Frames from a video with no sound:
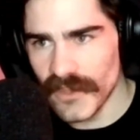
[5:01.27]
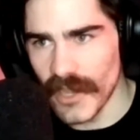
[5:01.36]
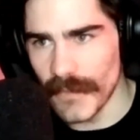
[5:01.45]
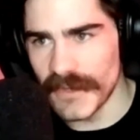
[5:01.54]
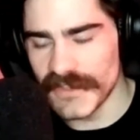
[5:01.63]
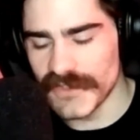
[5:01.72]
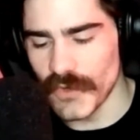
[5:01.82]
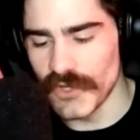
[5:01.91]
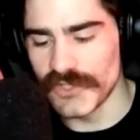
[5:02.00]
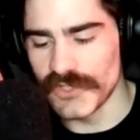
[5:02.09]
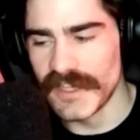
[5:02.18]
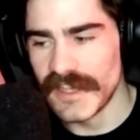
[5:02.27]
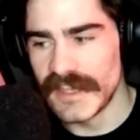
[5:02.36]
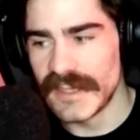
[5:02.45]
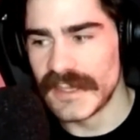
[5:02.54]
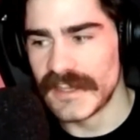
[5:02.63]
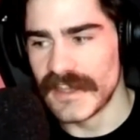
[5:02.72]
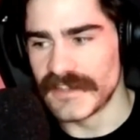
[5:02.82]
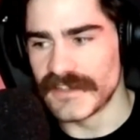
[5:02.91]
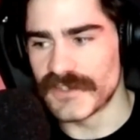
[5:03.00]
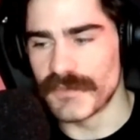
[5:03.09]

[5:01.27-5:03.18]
coming in this world as a